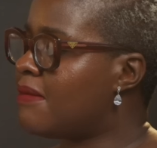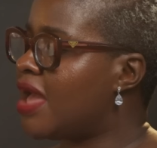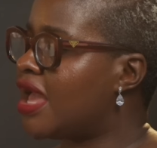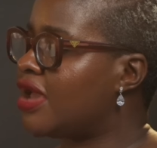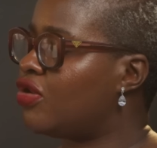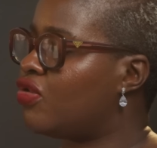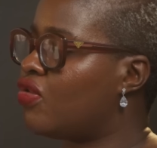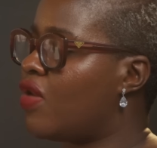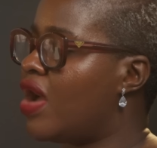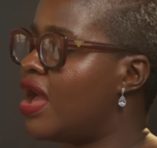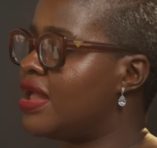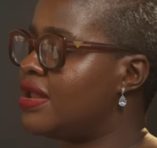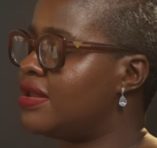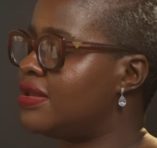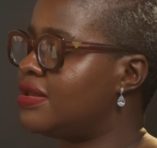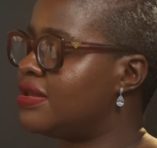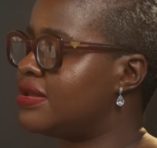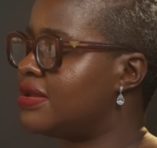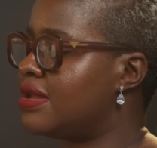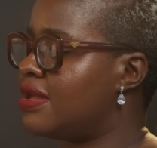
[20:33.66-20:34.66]
my
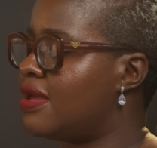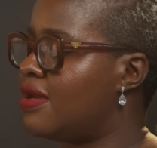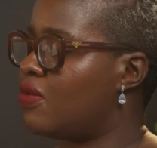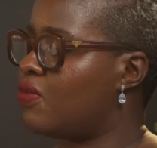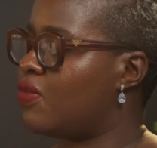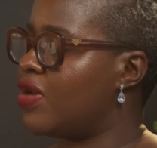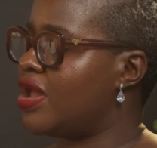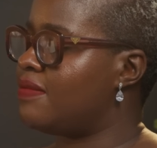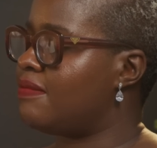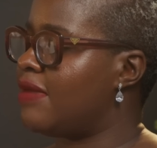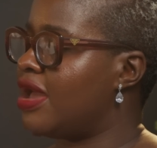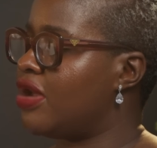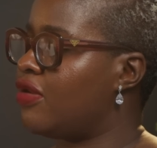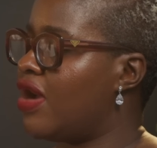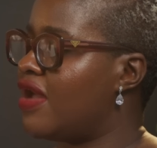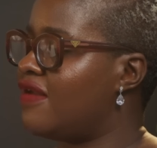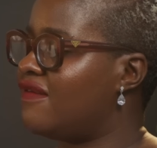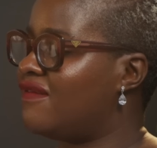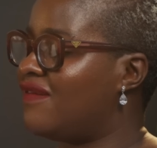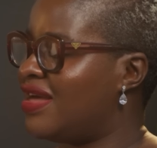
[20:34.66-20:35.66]
grand when my
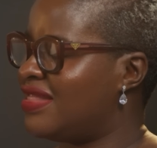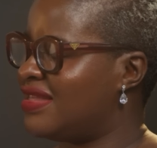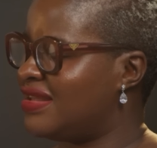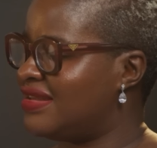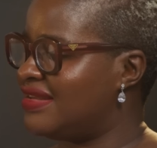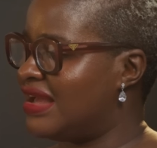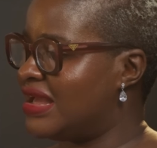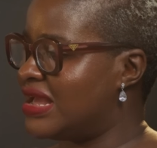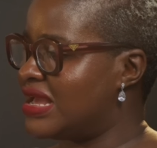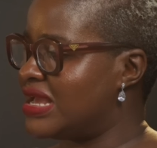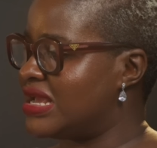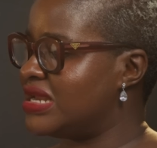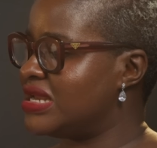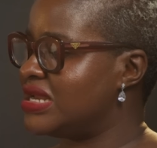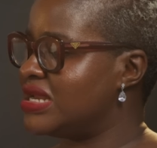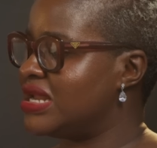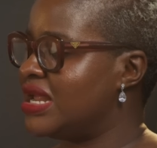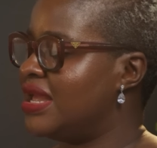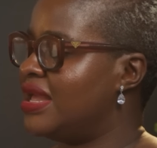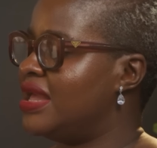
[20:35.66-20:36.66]
grandfather died
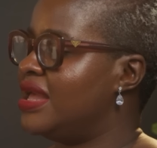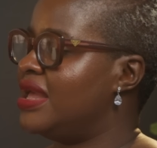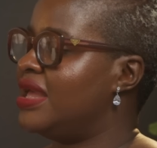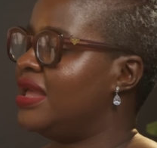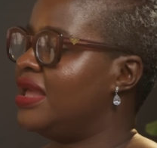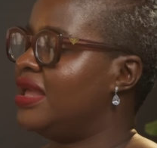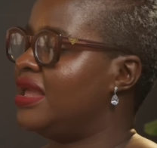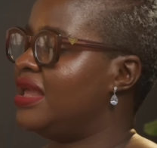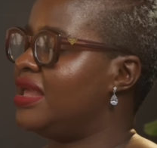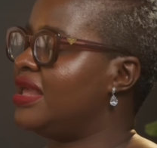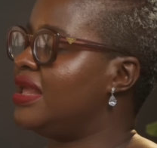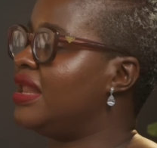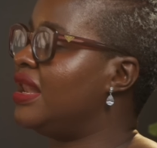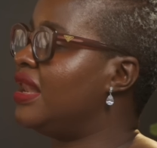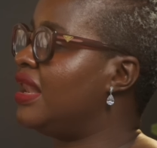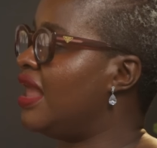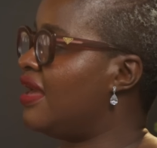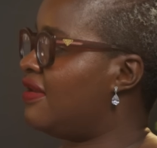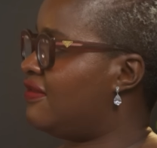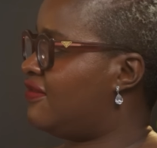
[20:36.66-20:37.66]
he
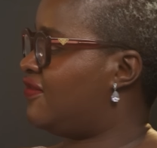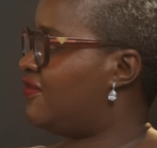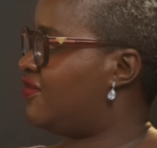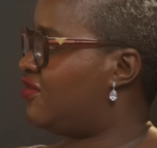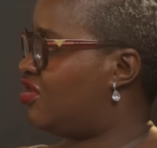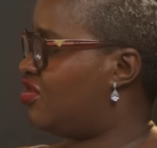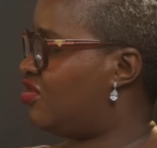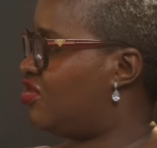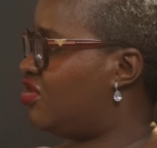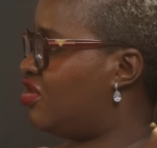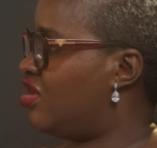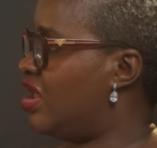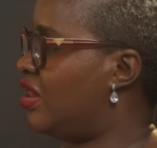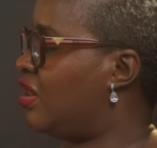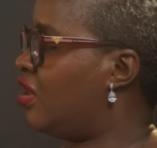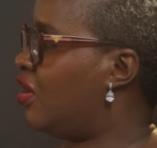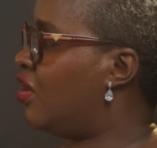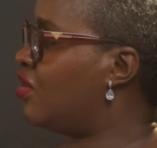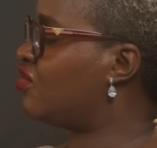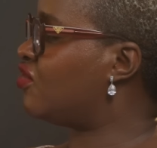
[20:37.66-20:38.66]
left a
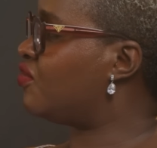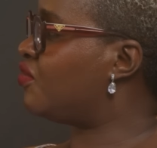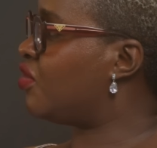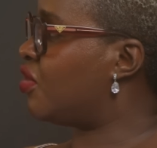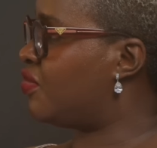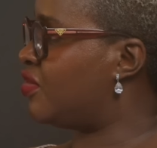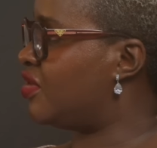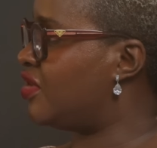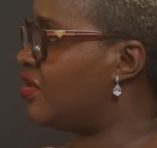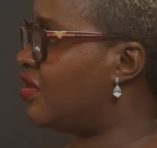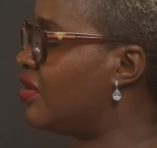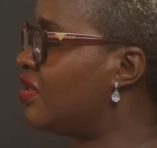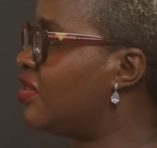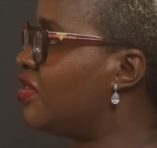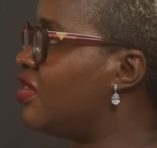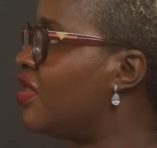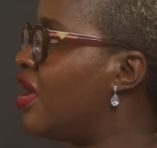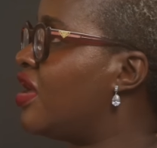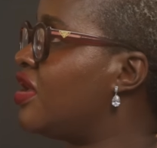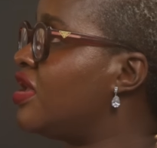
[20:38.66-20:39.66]
lot of property, uh,
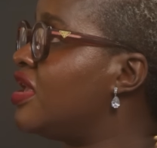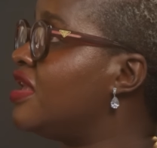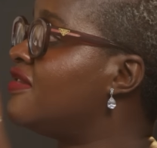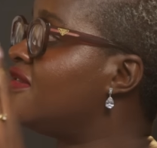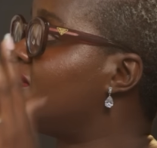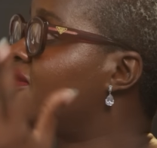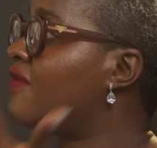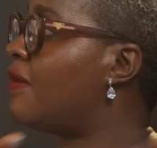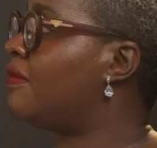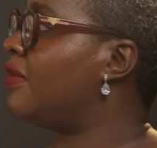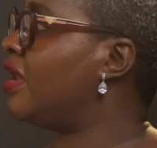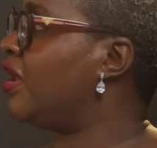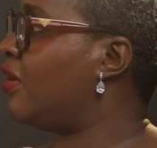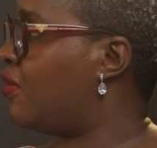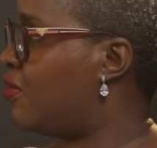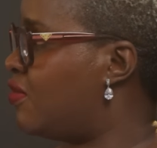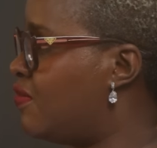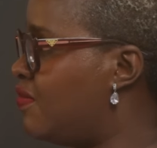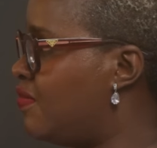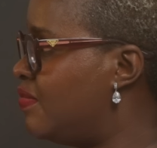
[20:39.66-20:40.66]
the, his family
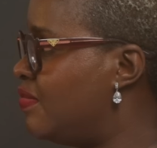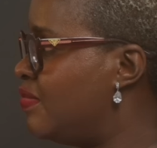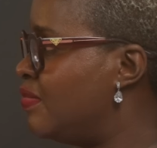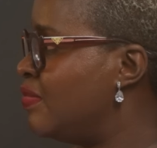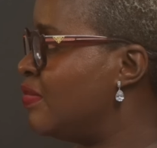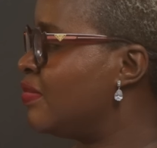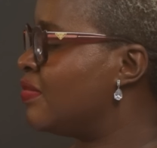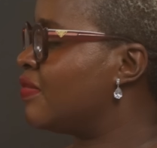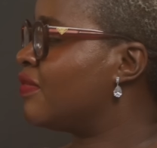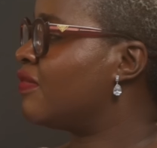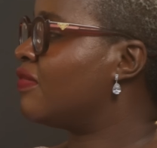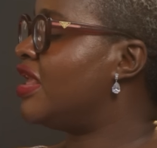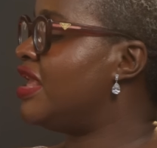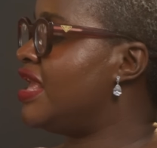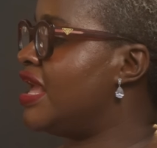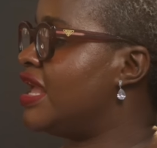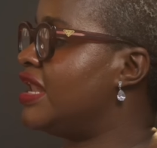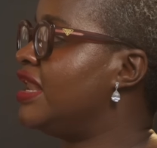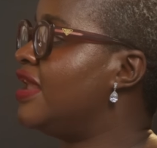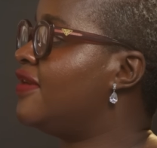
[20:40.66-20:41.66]
home. Mm.
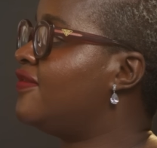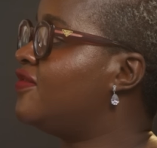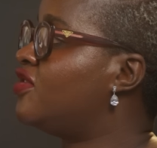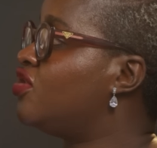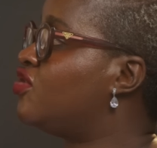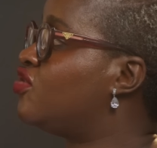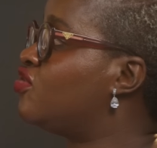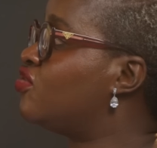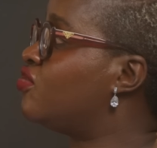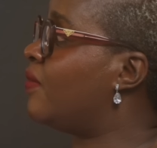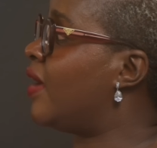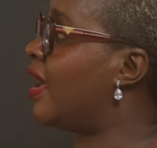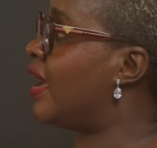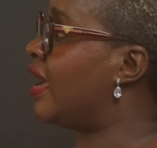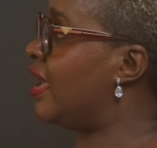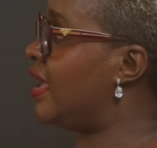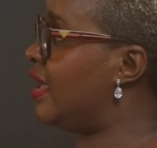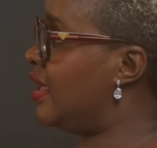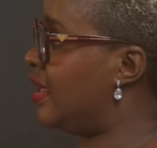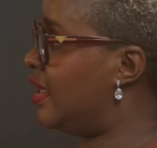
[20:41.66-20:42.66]
He had left it to
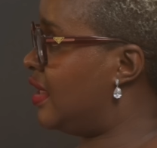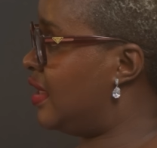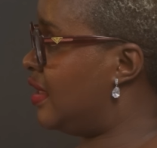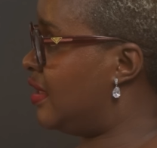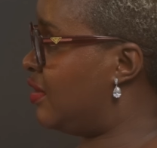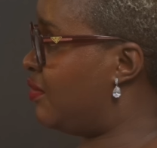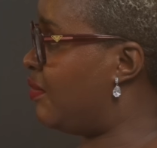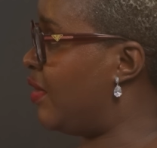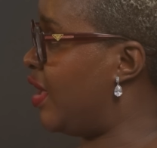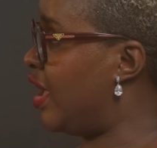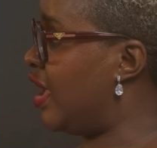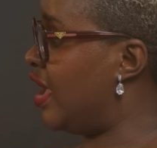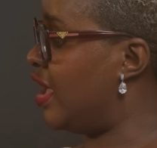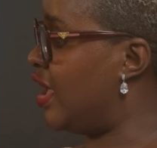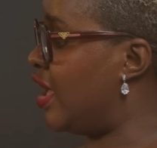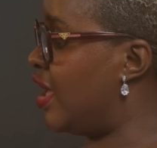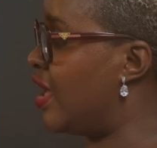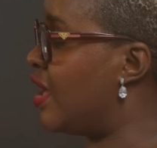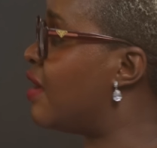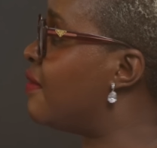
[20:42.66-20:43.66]
my my
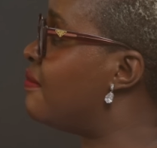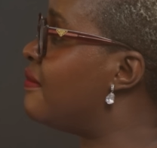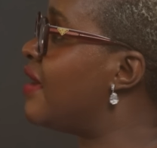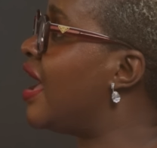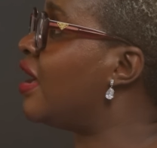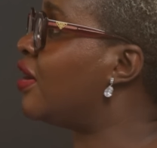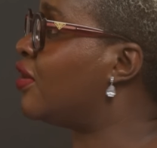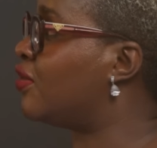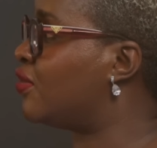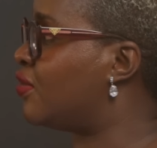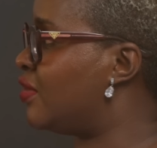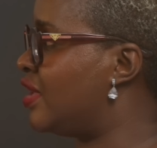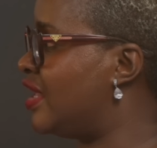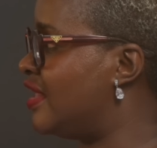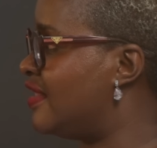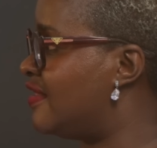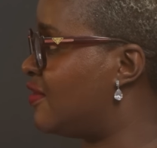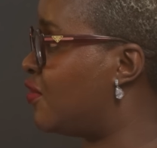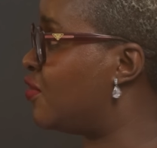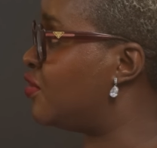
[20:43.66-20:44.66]
uh, my uncle,
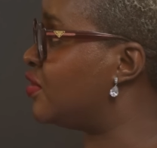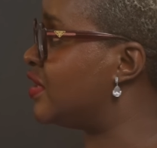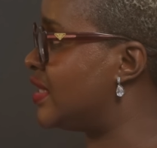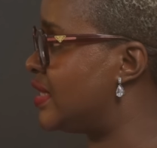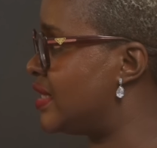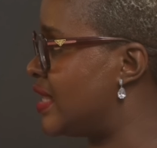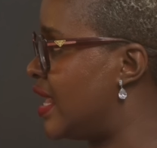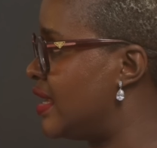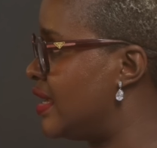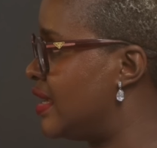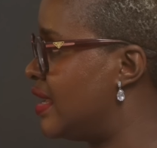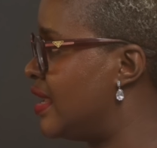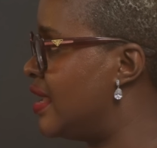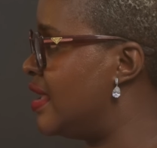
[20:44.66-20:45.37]
his mm oldest son.